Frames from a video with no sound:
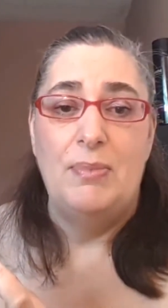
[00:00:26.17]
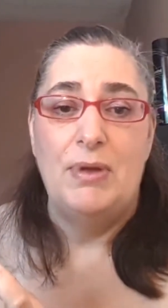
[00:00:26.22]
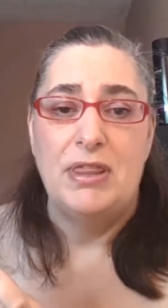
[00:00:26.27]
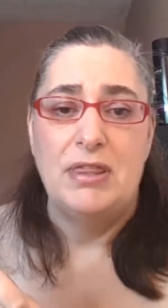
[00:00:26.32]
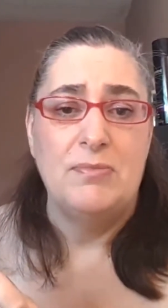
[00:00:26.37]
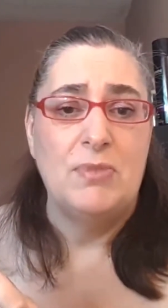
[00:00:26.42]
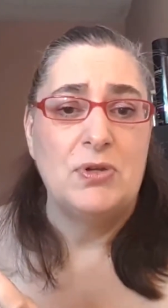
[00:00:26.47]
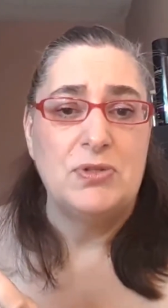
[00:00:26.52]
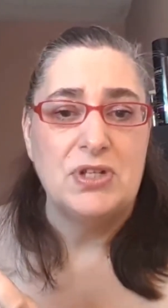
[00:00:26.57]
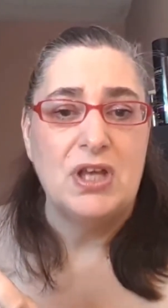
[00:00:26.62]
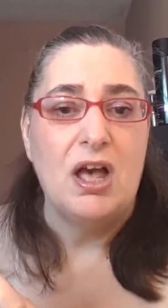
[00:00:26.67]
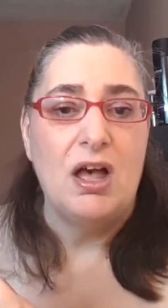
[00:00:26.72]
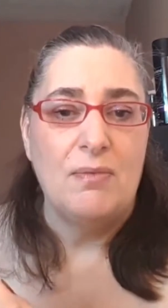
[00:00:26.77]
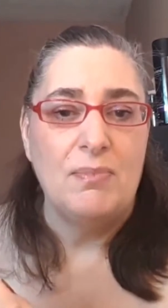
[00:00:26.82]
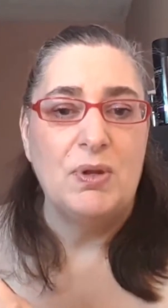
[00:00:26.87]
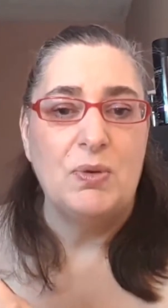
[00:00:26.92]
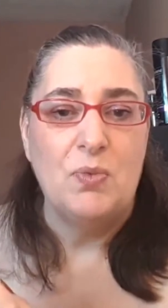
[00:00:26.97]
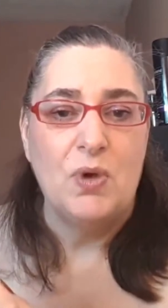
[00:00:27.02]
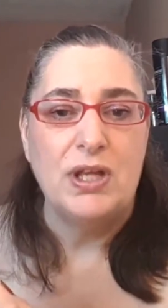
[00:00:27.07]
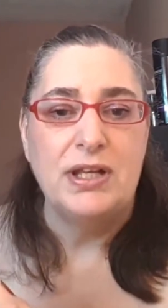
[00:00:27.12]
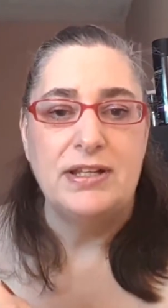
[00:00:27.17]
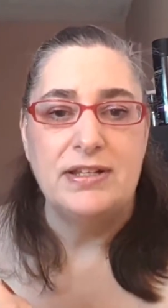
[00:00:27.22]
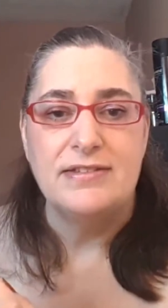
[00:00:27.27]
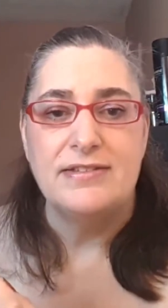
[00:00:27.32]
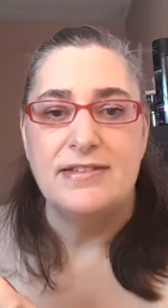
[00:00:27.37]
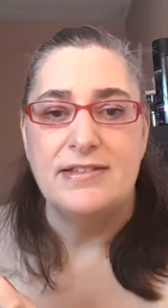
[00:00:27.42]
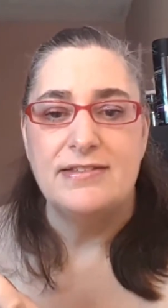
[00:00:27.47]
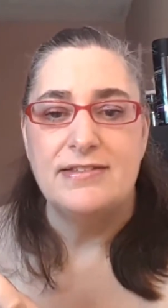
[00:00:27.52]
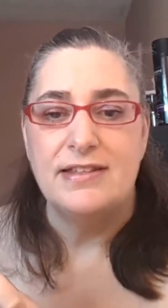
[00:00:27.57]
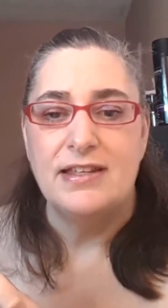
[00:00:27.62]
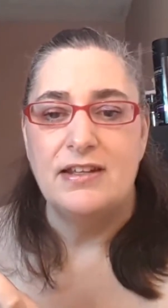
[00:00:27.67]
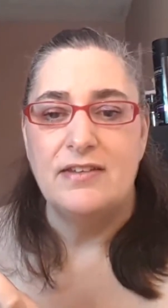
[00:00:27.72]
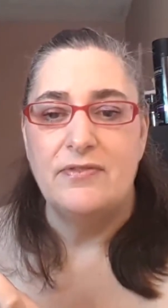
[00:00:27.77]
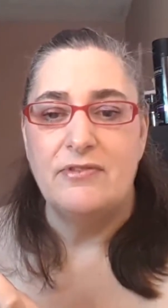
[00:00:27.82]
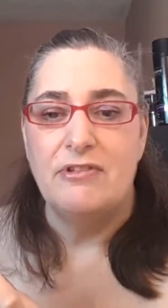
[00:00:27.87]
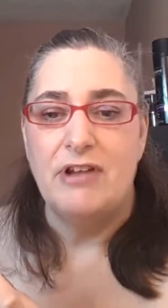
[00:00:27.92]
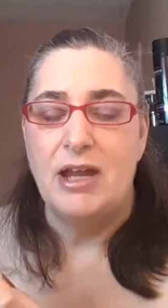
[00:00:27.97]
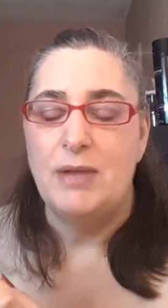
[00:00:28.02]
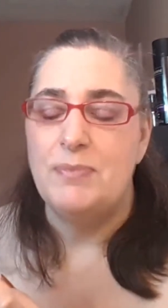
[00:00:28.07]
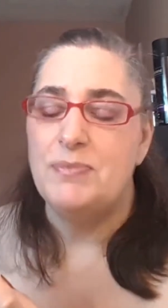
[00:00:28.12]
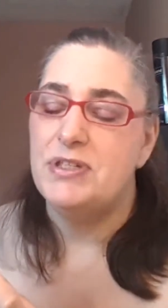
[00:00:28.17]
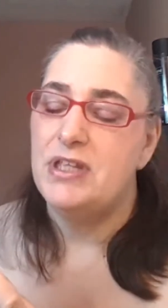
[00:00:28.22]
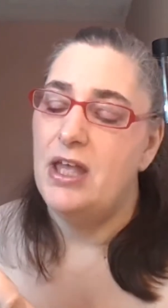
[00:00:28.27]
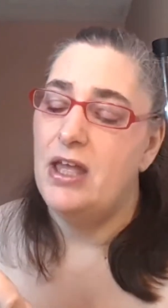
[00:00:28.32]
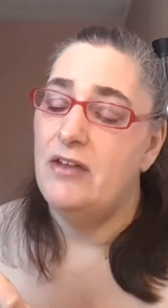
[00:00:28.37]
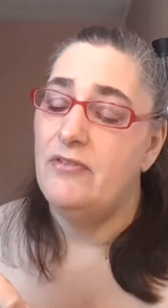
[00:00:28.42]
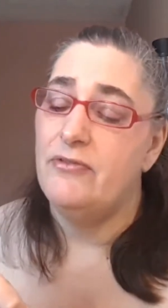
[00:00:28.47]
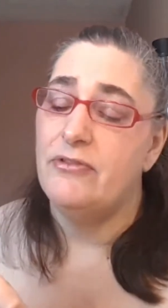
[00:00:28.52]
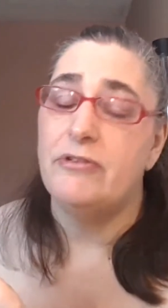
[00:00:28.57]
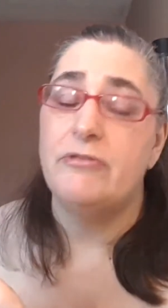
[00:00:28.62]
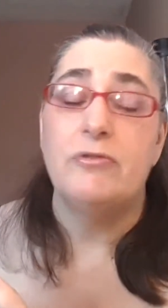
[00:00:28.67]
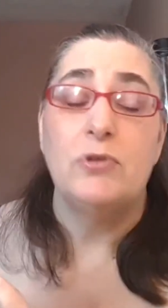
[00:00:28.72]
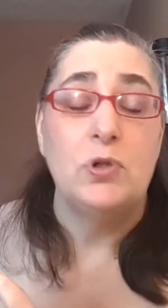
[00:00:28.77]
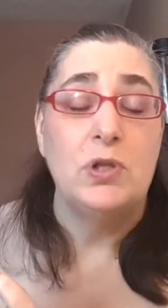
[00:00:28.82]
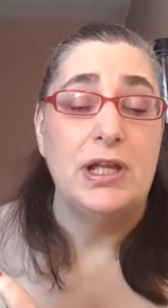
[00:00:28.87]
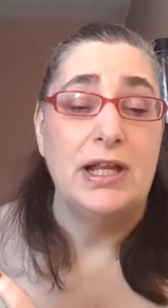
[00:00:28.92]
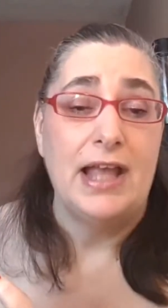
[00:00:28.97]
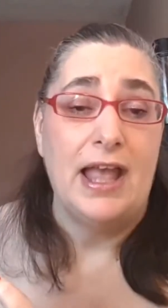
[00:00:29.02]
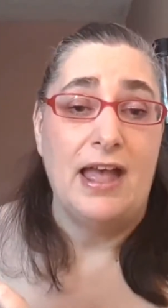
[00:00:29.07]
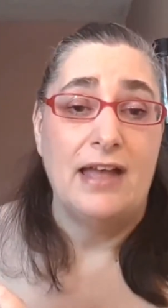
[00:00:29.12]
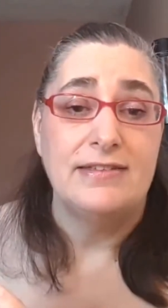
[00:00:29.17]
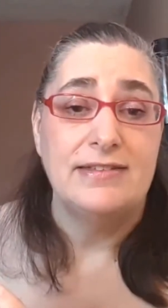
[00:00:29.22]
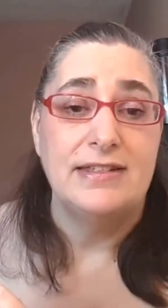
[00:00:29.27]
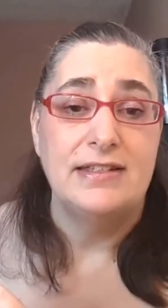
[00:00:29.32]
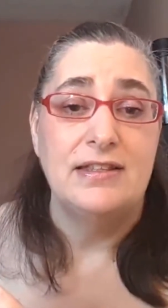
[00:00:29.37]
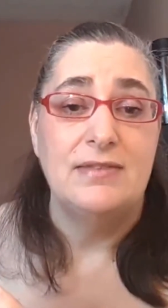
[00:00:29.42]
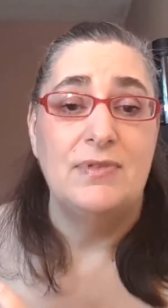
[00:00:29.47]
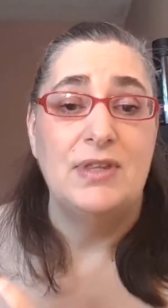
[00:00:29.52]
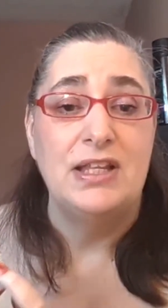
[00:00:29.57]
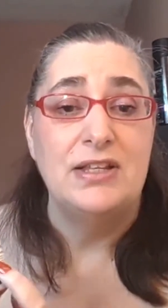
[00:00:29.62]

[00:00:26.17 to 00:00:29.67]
but the most common one is the skin of grapes. And ferulic acid.